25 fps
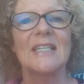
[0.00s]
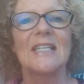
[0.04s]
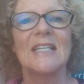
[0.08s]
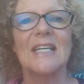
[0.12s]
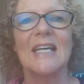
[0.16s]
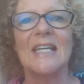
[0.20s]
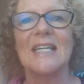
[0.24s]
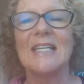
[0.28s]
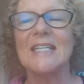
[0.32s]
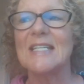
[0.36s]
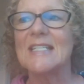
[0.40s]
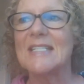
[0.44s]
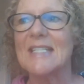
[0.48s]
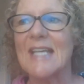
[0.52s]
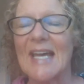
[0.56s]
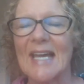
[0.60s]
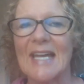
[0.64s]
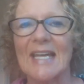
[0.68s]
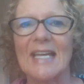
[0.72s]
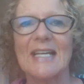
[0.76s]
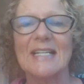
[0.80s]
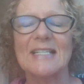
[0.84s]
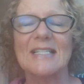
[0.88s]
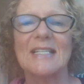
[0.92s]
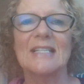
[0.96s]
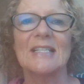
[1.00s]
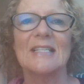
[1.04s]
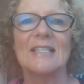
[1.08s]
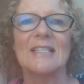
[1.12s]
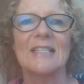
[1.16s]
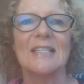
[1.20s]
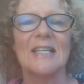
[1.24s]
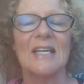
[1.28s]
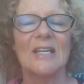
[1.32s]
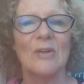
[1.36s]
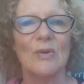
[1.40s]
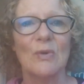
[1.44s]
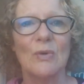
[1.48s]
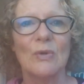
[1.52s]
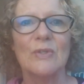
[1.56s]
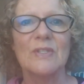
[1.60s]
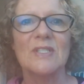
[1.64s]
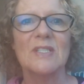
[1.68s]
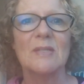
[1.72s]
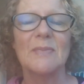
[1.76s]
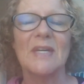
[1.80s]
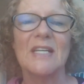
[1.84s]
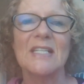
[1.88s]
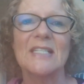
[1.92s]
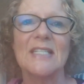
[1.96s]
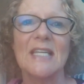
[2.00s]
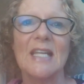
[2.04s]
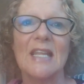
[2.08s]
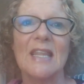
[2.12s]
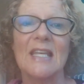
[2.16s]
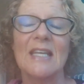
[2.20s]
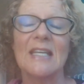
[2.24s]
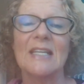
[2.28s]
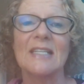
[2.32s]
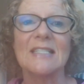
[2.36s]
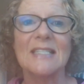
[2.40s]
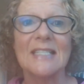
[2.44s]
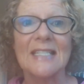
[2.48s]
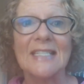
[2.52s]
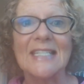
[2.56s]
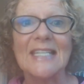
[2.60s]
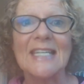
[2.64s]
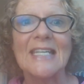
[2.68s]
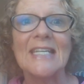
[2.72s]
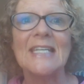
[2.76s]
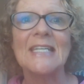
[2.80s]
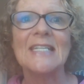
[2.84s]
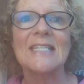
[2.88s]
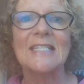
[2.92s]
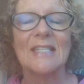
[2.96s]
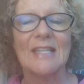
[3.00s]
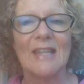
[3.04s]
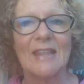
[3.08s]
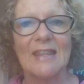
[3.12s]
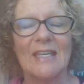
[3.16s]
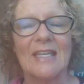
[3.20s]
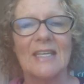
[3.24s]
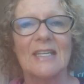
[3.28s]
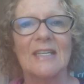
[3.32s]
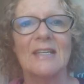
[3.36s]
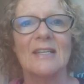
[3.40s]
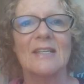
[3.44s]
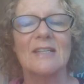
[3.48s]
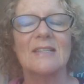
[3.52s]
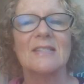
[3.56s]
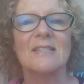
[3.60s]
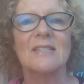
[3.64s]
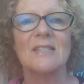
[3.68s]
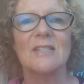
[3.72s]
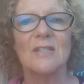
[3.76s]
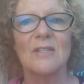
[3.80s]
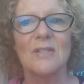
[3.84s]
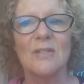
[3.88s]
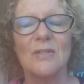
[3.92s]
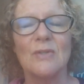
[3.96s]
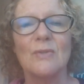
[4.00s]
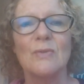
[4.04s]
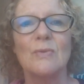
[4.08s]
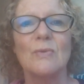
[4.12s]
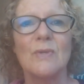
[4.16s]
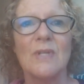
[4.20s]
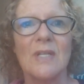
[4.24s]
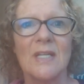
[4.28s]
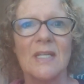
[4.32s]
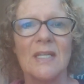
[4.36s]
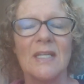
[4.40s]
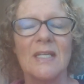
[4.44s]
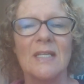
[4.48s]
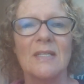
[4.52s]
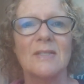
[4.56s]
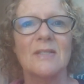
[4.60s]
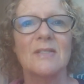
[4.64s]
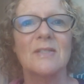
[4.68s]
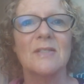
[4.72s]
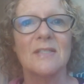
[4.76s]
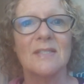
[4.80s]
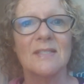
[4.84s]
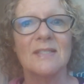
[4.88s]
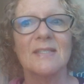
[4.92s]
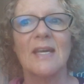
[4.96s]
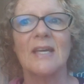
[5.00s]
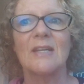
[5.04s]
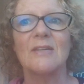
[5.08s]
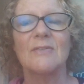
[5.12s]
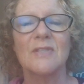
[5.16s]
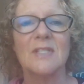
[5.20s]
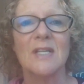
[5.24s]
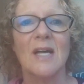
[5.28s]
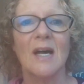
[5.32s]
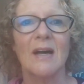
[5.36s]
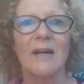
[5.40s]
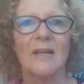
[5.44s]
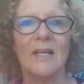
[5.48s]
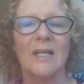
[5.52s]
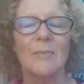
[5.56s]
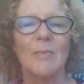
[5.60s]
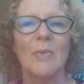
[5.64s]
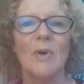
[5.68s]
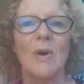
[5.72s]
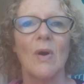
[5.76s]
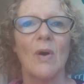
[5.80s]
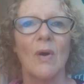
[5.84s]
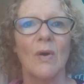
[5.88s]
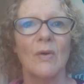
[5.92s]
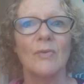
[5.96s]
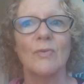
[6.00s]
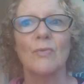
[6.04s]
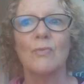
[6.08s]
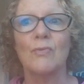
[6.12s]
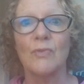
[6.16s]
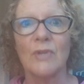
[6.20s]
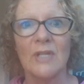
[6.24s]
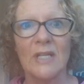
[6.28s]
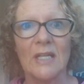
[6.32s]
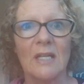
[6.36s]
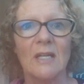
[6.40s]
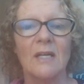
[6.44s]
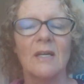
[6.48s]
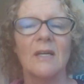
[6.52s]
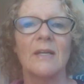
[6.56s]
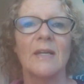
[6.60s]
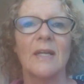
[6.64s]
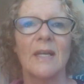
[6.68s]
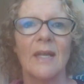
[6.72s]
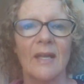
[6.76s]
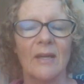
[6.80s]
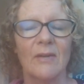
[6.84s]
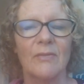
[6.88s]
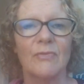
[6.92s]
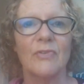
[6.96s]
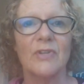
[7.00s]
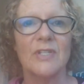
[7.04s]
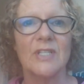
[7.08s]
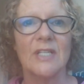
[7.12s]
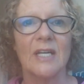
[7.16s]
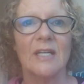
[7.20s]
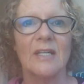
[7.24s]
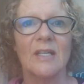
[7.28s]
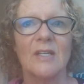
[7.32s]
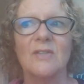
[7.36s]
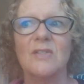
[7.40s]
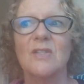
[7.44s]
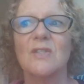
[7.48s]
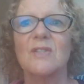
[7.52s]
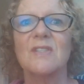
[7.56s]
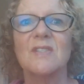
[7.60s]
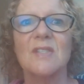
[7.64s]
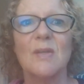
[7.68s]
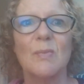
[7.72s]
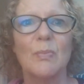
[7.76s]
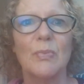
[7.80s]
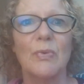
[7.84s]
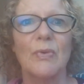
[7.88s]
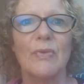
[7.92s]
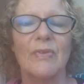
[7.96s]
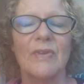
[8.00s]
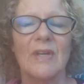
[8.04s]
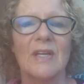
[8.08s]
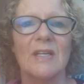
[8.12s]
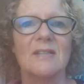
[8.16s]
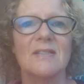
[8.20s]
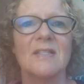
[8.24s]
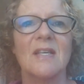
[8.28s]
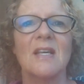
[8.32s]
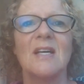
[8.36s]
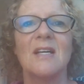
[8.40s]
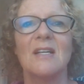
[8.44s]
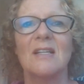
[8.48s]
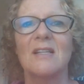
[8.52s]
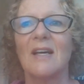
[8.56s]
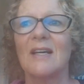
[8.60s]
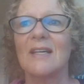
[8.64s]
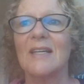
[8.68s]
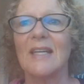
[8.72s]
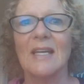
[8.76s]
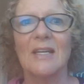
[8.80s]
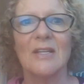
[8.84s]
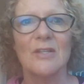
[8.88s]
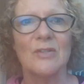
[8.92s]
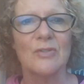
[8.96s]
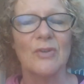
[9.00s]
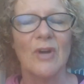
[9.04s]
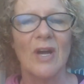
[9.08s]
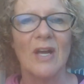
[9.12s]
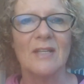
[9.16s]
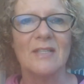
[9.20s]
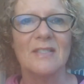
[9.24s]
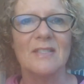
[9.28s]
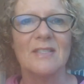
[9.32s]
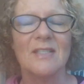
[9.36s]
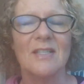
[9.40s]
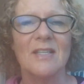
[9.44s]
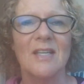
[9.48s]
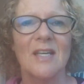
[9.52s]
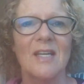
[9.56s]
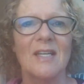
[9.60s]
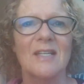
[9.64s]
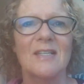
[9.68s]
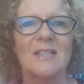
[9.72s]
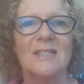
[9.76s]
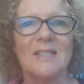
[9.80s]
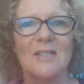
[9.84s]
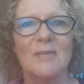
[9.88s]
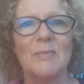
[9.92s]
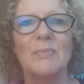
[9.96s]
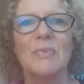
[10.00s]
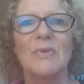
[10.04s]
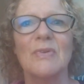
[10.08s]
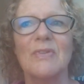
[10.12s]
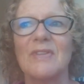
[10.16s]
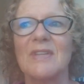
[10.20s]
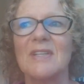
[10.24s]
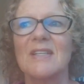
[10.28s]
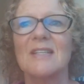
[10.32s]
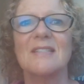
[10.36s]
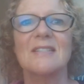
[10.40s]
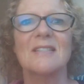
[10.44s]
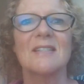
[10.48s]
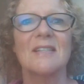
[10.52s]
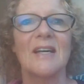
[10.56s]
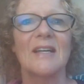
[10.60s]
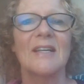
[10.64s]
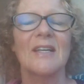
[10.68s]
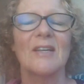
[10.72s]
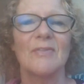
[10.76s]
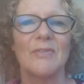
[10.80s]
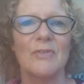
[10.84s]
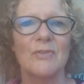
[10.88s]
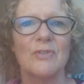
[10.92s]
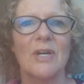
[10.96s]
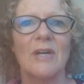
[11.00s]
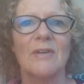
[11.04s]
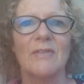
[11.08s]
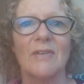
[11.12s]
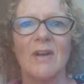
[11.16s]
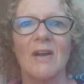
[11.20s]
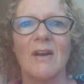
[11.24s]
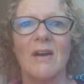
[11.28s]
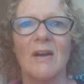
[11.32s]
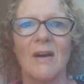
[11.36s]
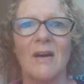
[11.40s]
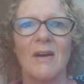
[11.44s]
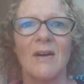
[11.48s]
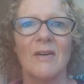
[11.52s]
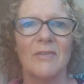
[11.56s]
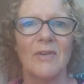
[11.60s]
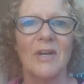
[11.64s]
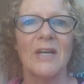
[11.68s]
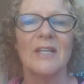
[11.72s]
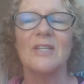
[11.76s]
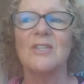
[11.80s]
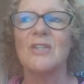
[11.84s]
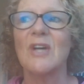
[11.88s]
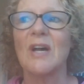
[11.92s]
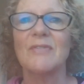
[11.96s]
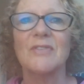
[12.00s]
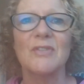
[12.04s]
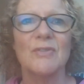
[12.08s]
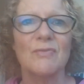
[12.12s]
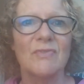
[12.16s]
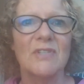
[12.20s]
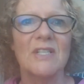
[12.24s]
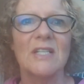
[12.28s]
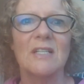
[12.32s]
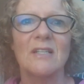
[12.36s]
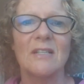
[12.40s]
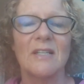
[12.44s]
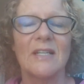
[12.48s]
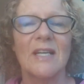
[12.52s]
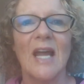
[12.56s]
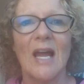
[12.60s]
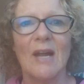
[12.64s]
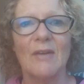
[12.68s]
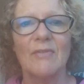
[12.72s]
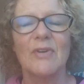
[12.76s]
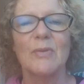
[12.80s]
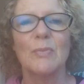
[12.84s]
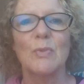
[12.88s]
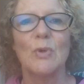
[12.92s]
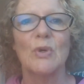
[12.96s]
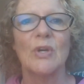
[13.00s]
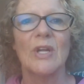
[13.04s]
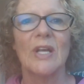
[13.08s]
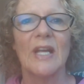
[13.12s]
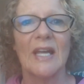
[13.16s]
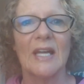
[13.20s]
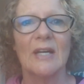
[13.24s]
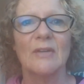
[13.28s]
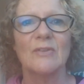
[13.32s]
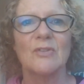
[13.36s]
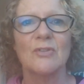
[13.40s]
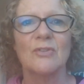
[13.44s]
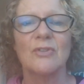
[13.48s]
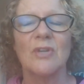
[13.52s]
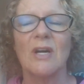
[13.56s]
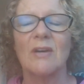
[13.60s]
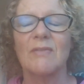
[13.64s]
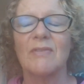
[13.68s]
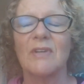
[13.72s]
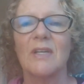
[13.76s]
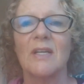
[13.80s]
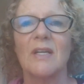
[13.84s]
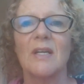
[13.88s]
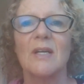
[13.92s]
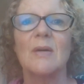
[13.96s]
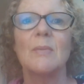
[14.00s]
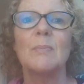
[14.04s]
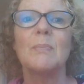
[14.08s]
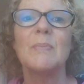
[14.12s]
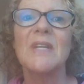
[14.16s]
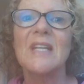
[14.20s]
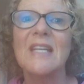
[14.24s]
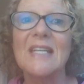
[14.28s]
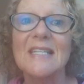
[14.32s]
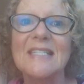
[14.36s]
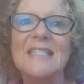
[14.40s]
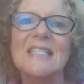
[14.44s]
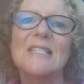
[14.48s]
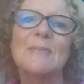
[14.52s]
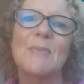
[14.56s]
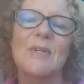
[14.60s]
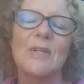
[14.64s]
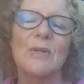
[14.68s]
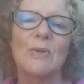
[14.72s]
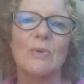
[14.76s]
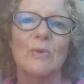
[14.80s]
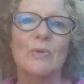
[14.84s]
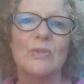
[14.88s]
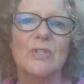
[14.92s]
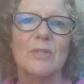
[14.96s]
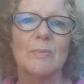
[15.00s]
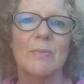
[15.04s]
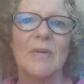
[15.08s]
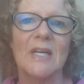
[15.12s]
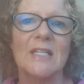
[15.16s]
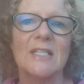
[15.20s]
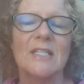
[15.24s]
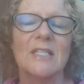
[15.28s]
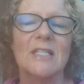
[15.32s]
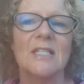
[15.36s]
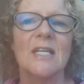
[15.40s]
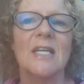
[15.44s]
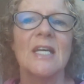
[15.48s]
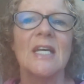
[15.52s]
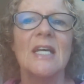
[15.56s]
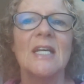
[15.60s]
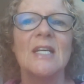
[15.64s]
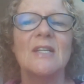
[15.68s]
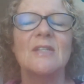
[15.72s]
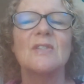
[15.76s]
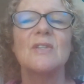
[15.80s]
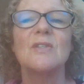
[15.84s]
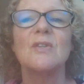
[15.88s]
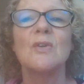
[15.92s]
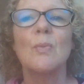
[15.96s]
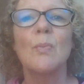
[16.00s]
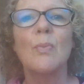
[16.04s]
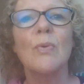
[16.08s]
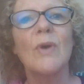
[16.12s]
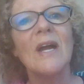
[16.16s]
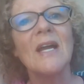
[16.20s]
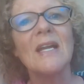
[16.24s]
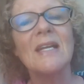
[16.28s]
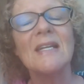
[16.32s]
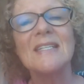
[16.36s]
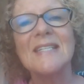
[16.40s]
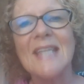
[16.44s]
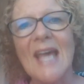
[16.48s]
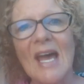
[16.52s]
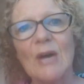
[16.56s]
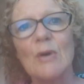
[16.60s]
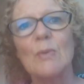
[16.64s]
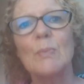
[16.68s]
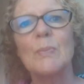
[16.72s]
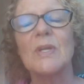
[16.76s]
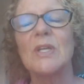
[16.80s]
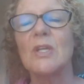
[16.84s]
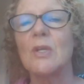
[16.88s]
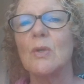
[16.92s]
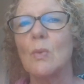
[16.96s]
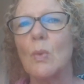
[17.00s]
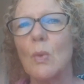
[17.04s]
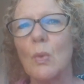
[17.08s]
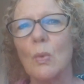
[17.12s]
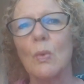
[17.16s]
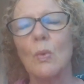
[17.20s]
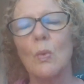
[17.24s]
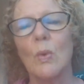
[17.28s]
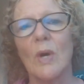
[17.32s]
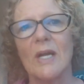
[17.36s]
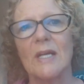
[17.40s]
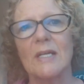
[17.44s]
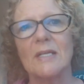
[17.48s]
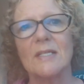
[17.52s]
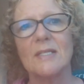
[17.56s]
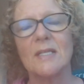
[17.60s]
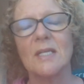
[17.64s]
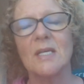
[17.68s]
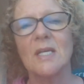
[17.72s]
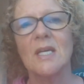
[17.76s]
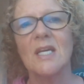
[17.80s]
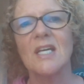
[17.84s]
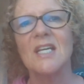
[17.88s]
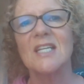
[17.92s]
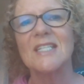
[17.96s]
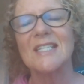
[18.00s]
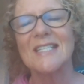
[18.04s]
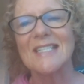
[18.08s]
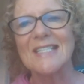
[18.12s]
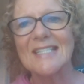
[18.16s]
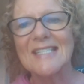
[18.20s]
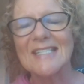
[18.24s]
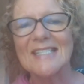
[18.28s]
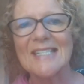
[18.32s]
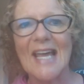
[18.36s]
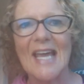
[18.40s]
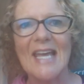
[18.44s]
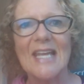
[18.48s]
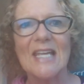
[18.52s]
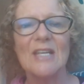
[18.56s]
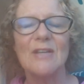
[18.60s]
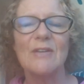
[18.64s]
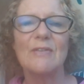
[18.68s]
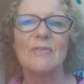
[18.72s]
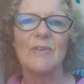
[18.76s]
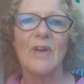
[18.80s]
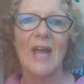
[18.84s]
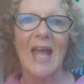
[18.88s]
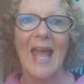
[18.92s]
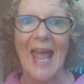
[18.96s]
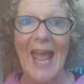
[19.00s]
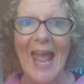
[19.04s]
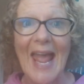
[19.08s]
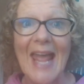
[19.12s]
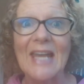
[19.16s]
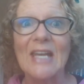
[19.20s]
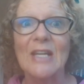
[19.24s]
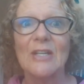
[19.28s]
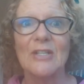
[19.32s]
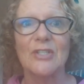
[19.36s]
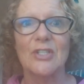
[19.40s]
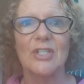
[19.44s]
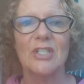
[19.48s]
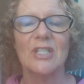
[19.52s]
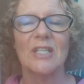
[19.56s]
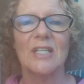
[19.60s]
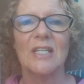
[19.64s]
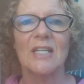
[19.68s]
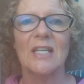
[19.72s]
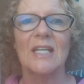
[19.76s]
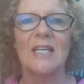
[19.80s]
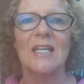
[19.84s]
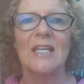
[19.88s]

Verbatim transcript: and it is excellent at automating things that it thinks you need to save time on relearning every day. So simple things like getting dressed, simple things like if you drive a car, right? You have to relearn every morning how to drive it because it's been automated. So your brain is helping you always to save energy.